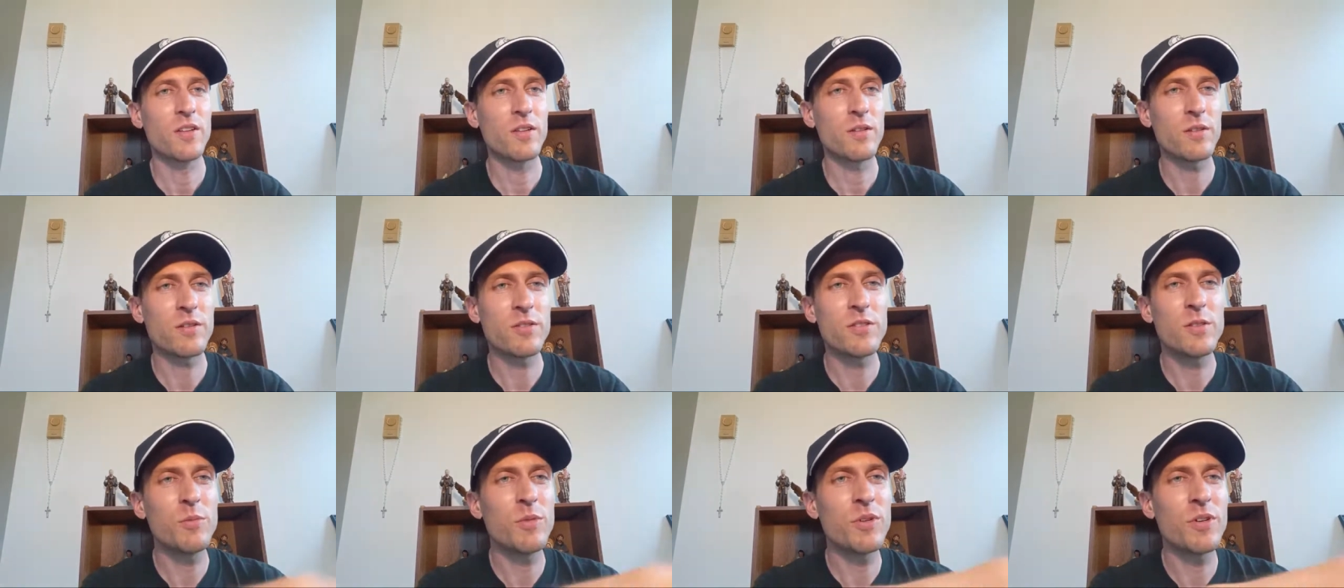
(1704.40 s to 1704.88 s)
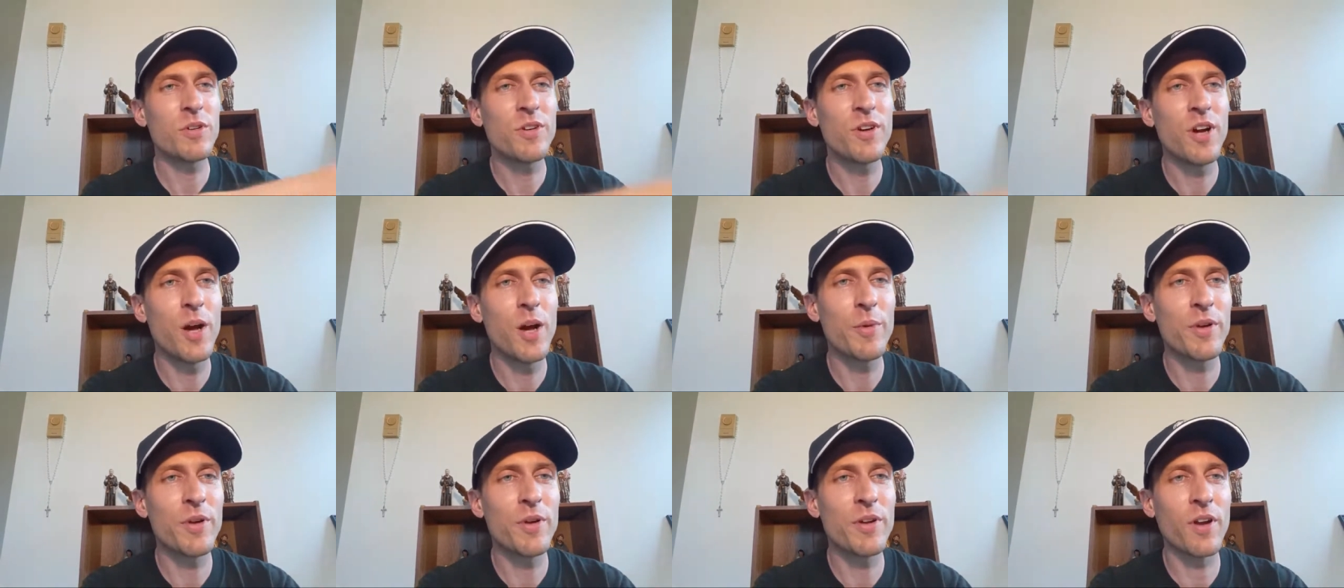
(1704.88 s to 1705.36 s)
someone
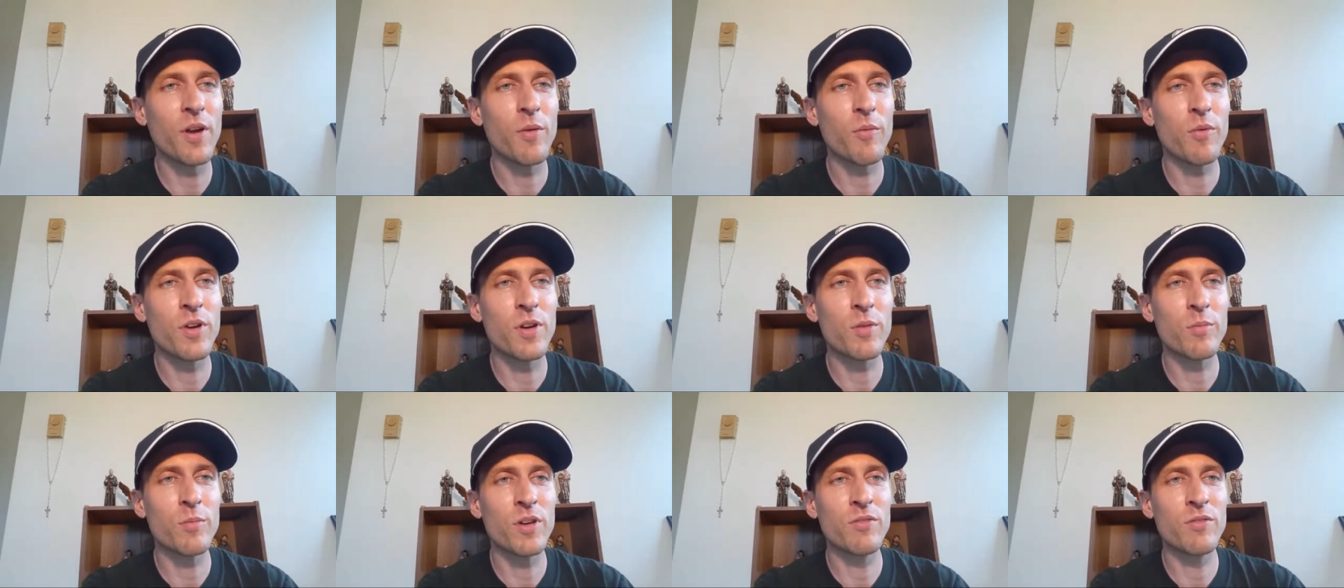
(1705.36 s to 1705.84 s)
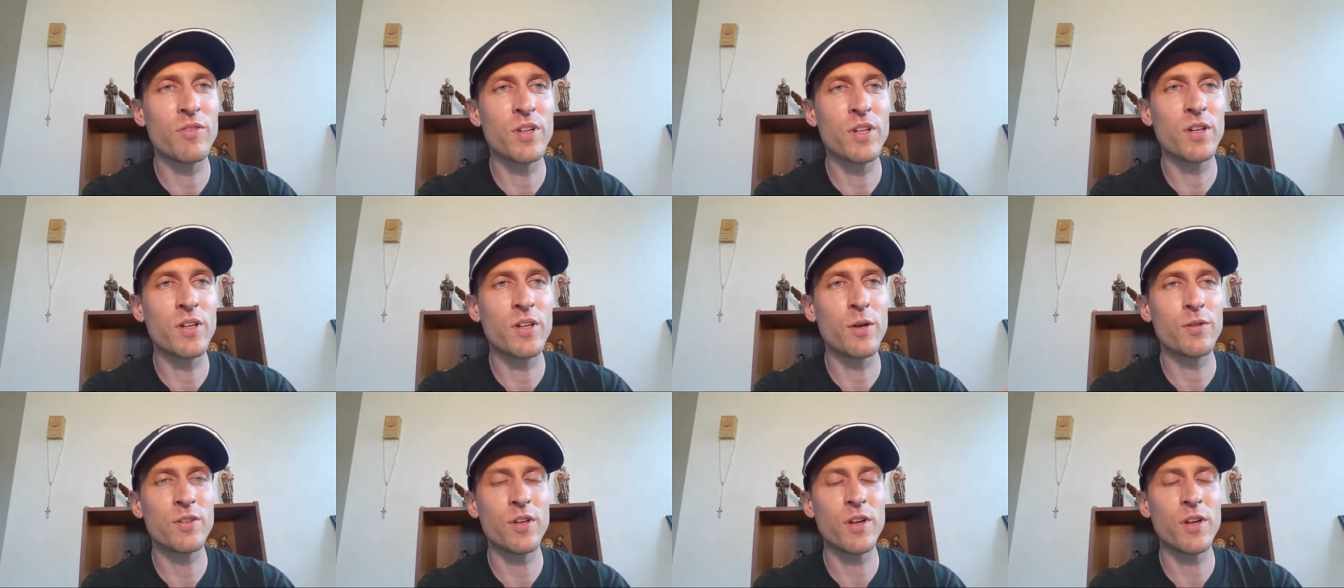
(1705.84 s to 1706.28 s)
commented on one of my videos.